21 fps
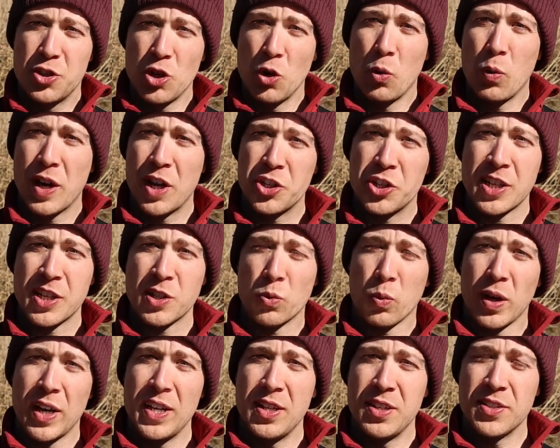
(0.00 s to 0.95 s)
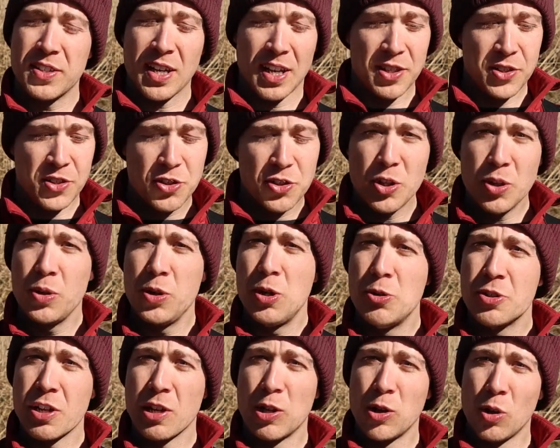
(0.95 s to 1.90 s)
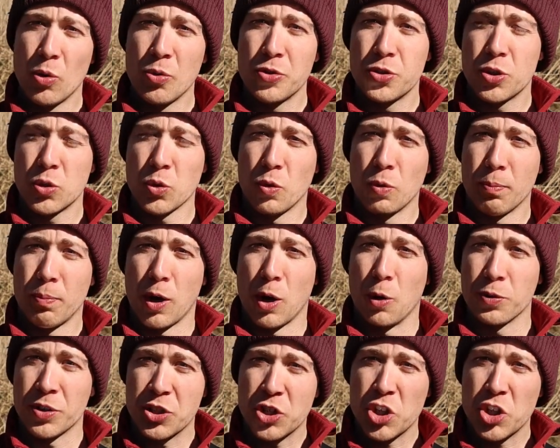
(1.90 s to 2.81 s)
Do wear chest waders and do use a long storm pole